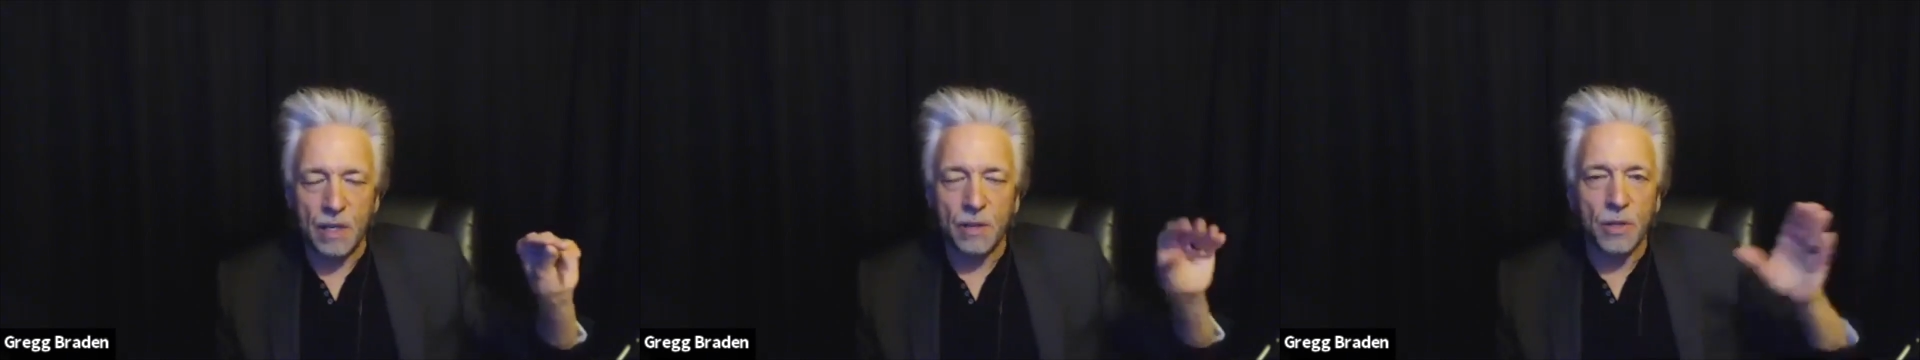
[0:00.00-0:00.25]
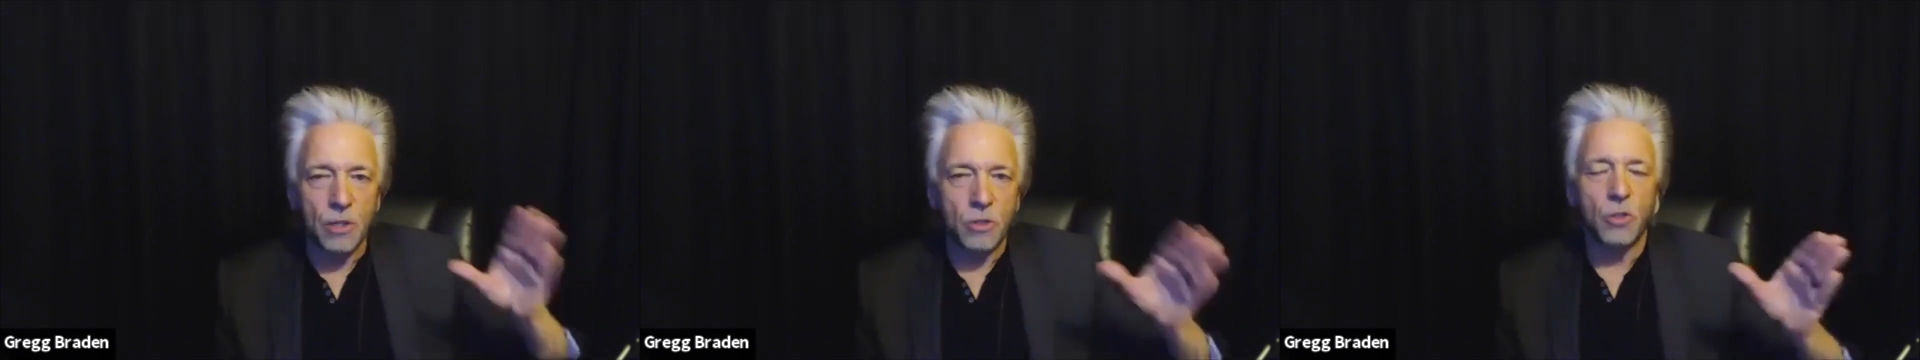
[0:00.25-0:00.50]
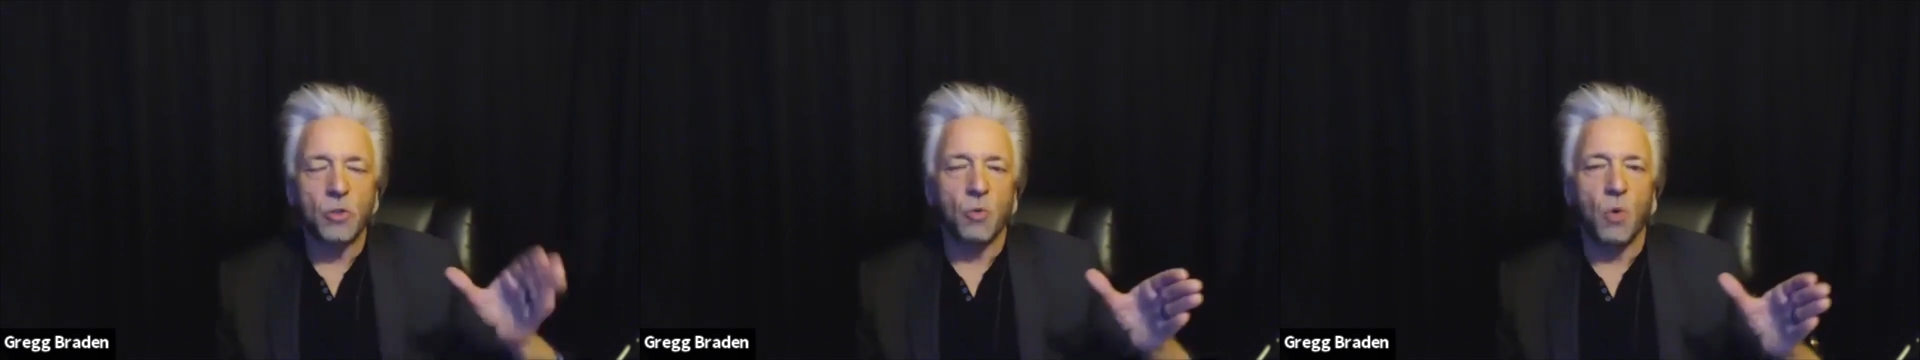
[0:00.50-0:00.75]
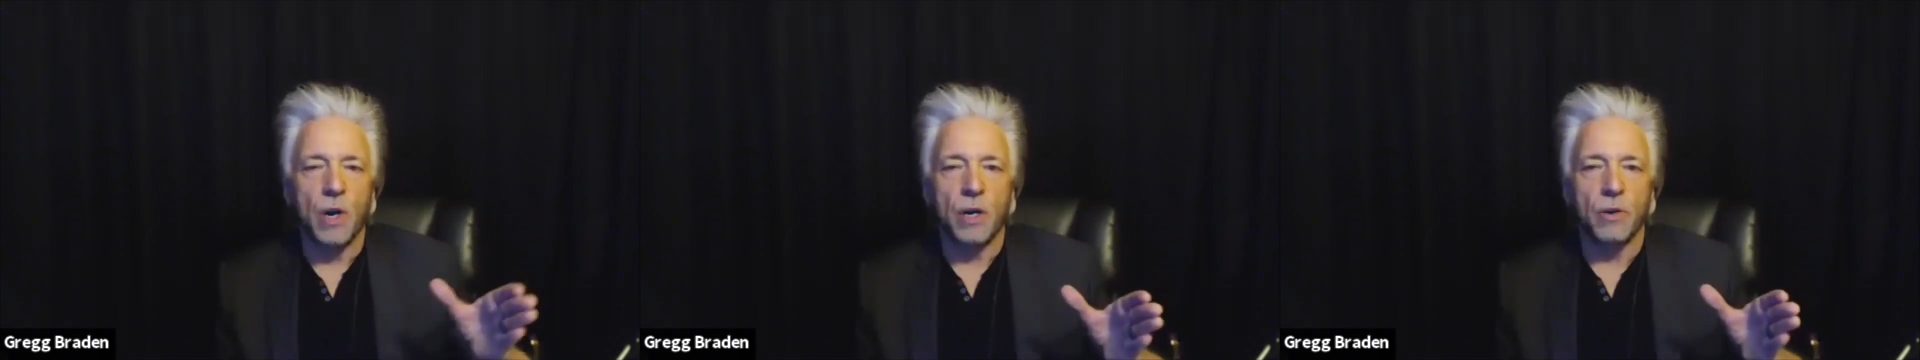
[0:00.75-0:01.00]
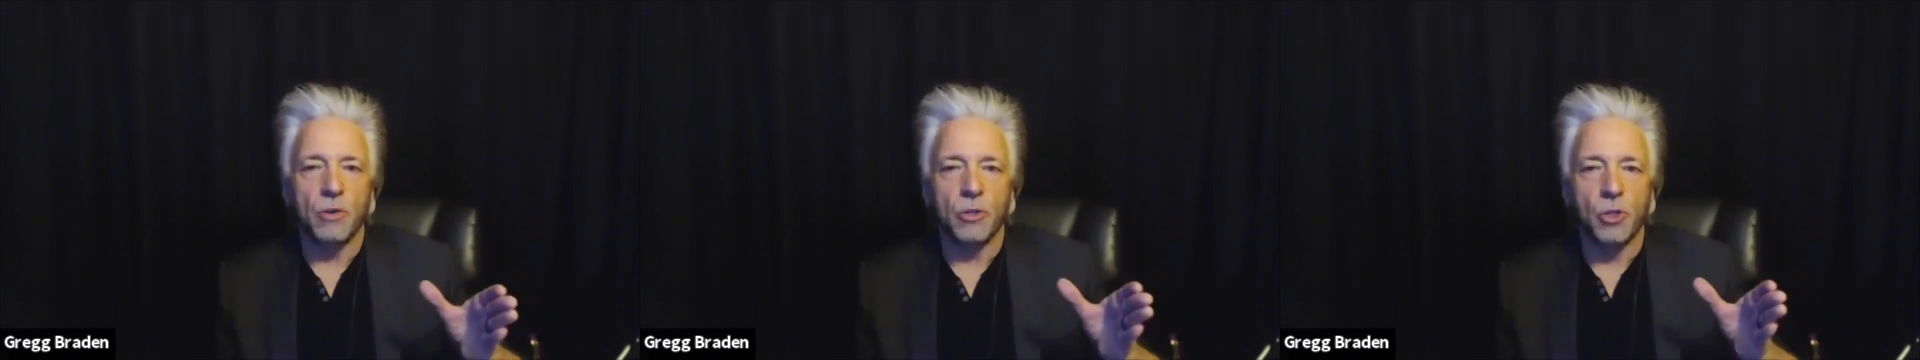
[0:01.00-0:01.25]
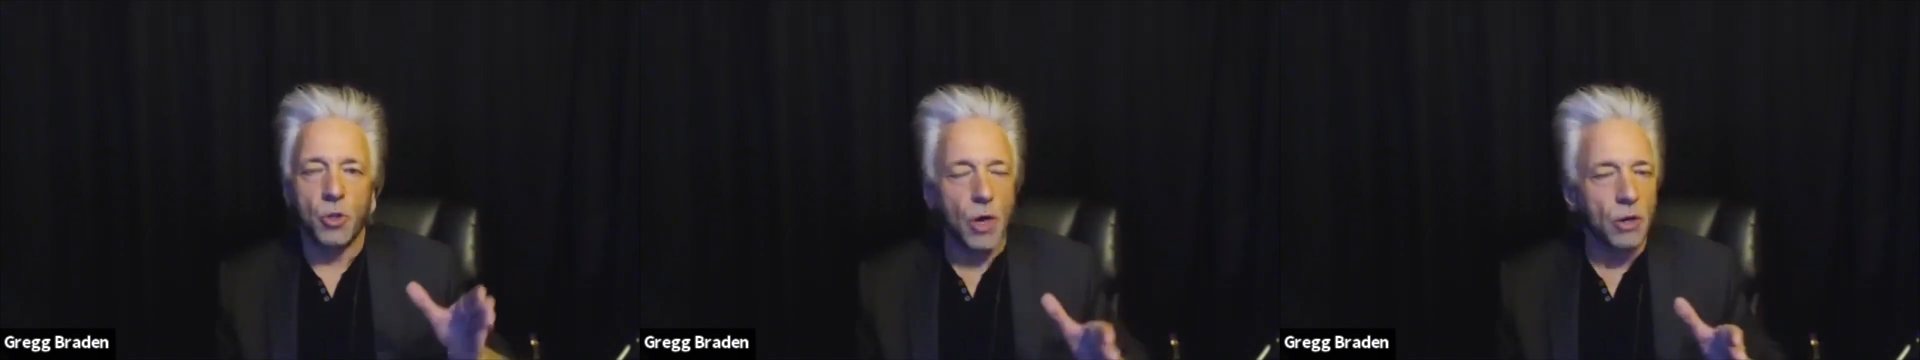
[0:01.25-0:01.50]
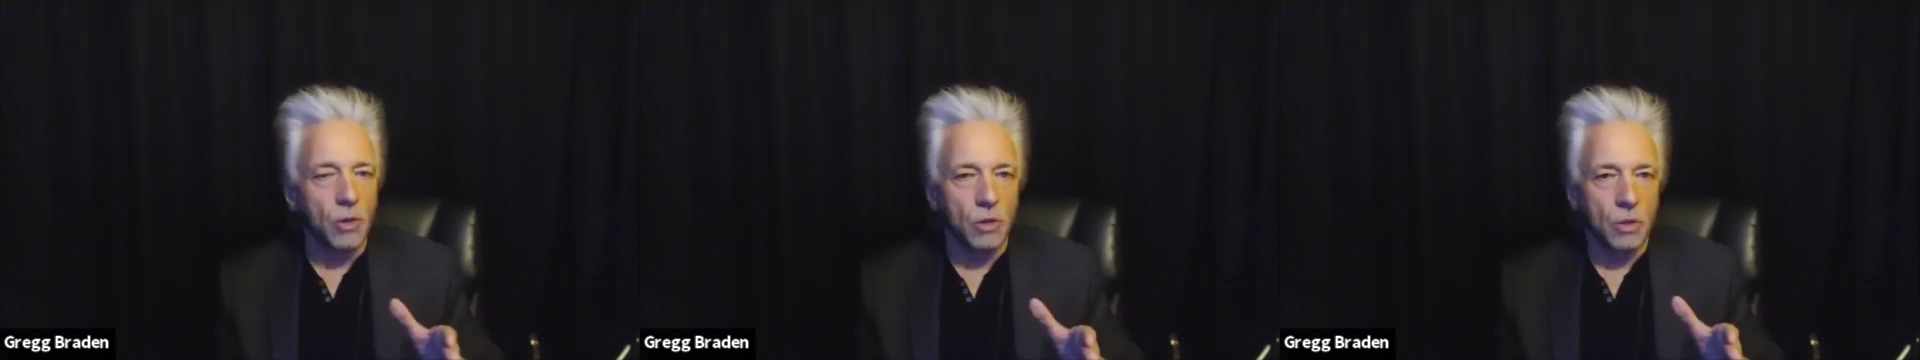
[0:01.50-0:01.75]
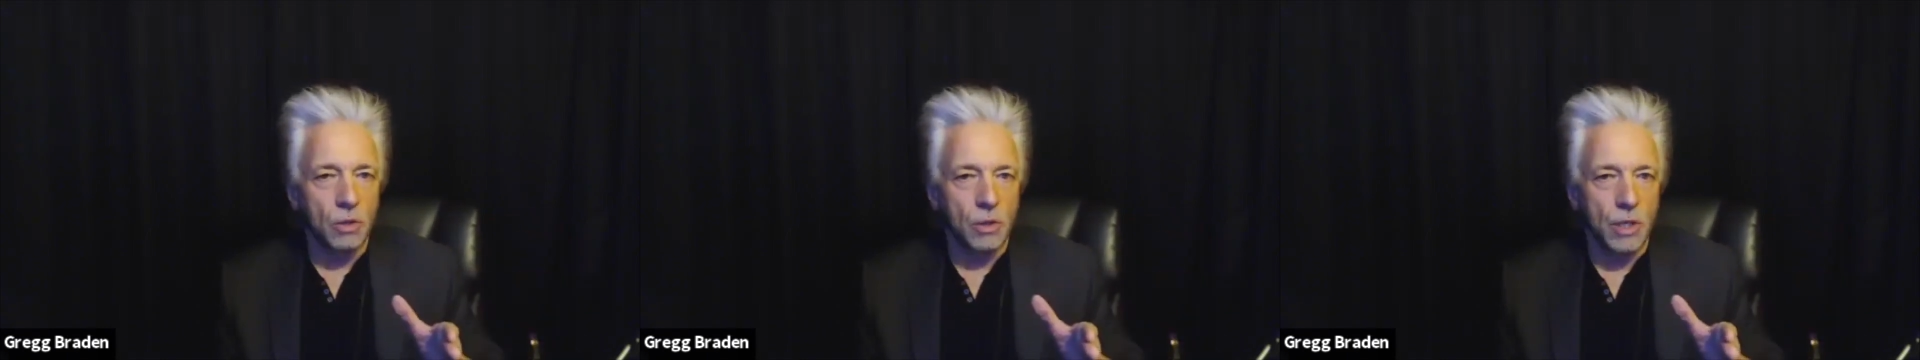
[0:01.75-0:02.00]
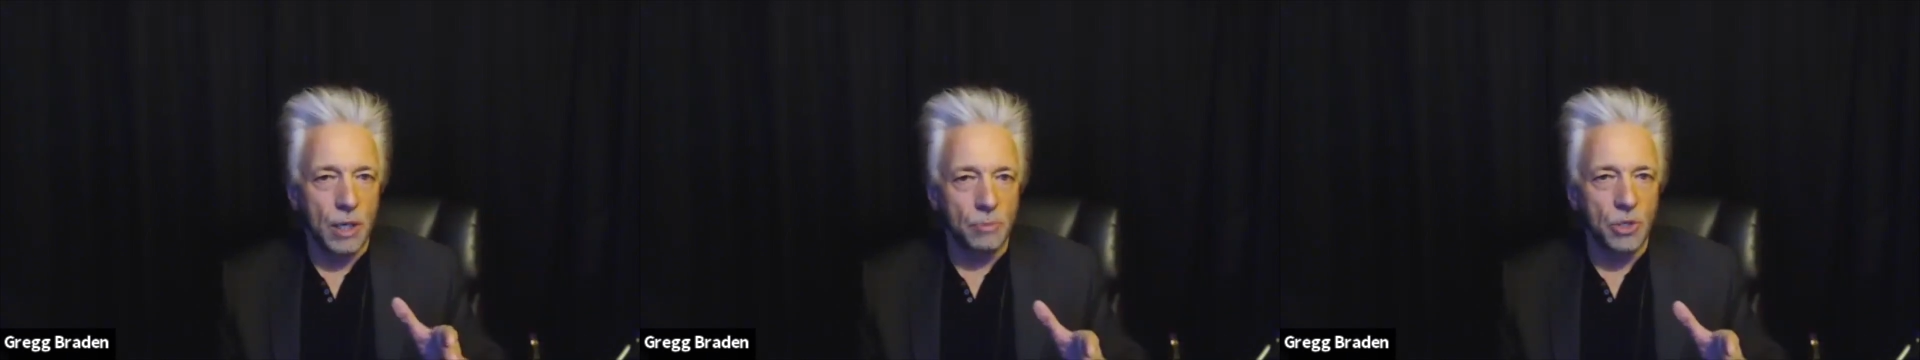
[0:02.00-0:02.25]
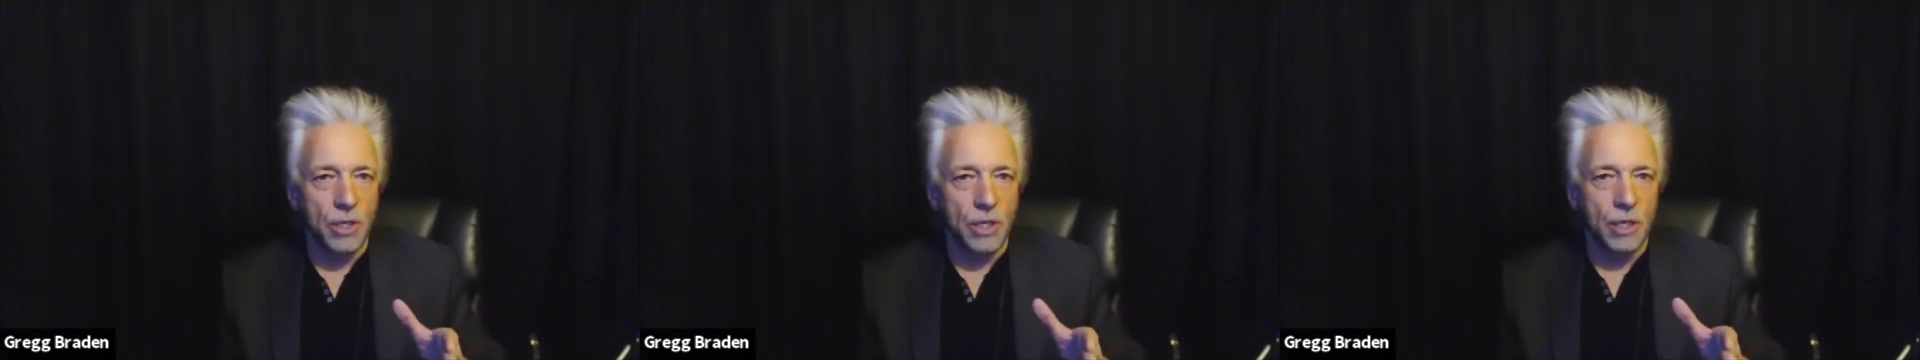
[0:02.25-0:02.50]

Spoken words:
this is where the struggle comes in.